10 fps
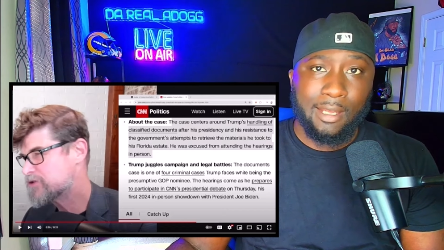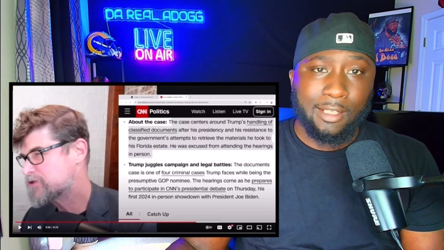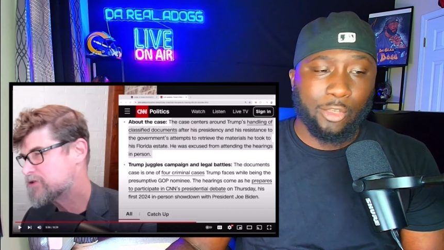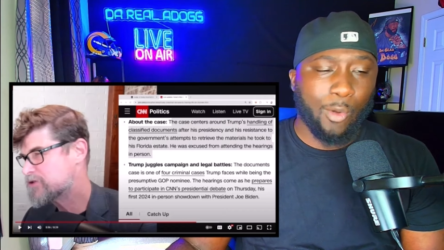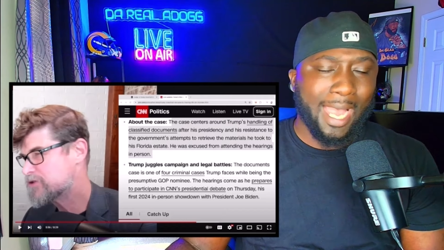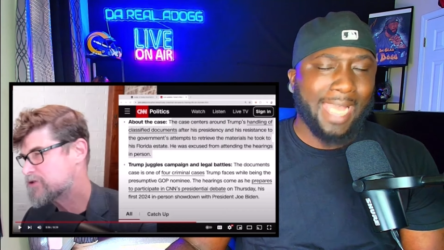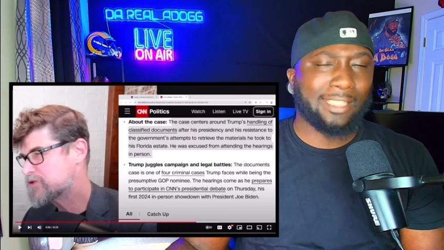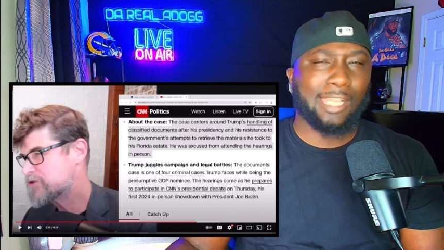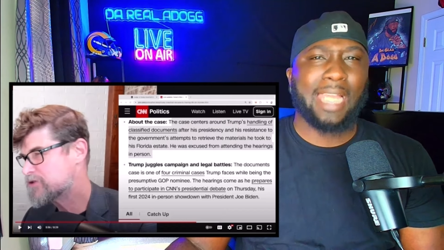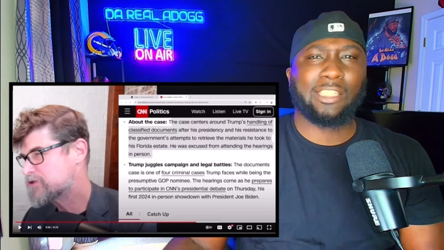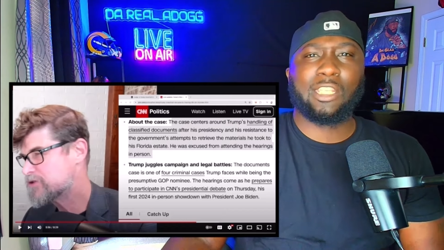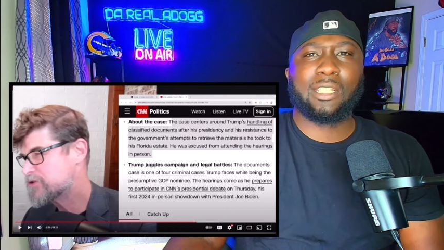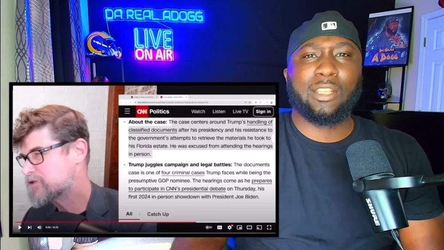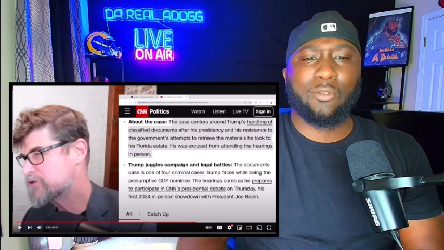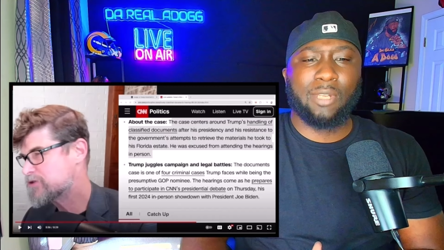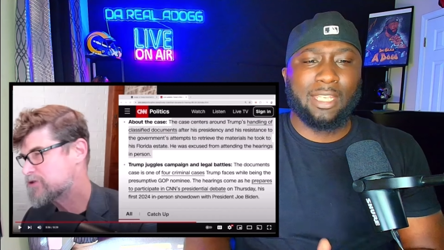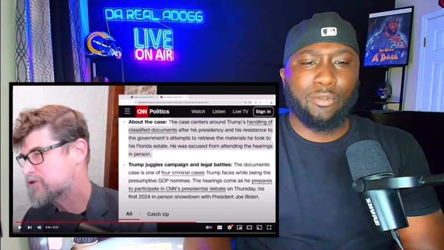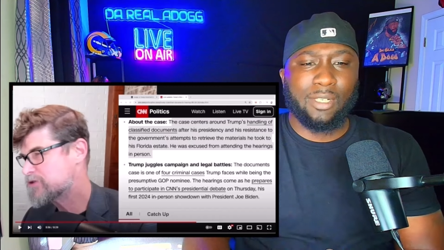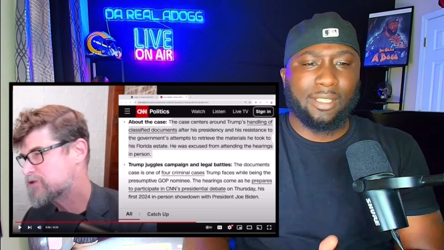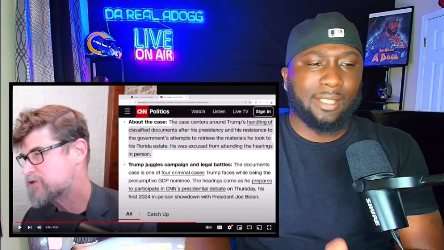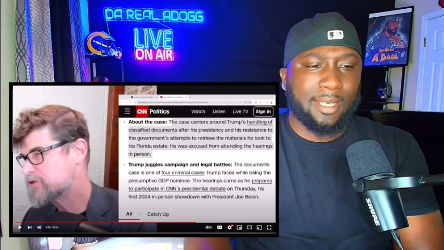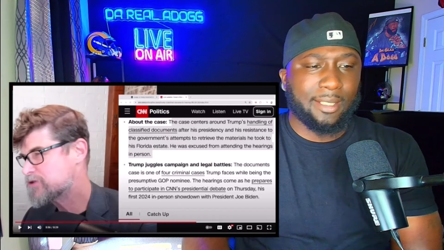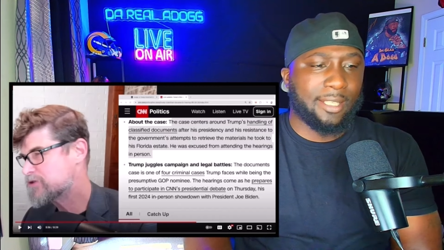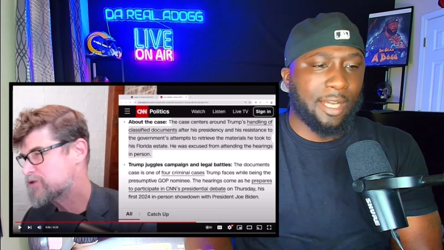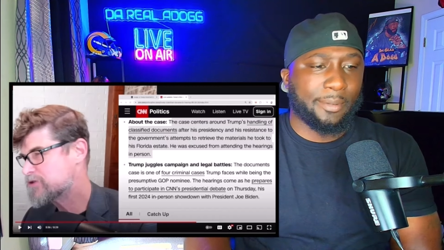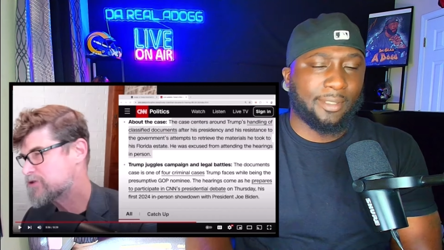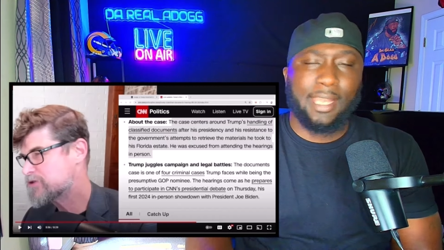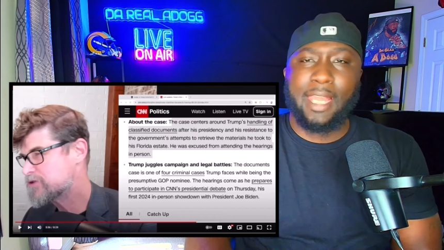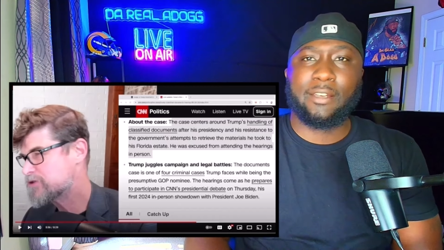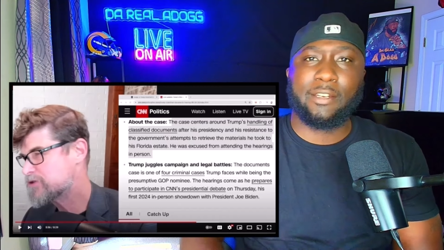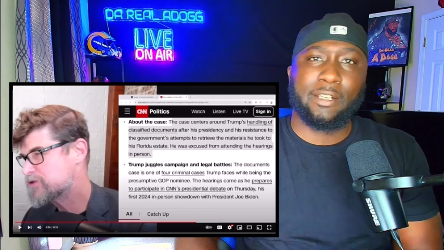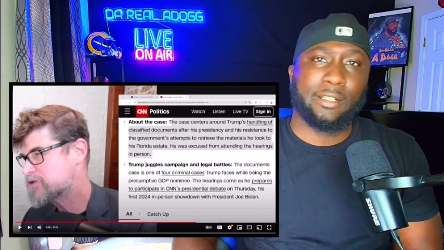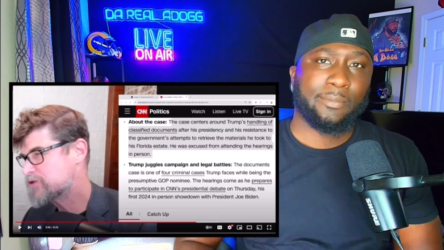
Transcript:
Speaker 1: So I, I, I just don't get. You can see the double standard here.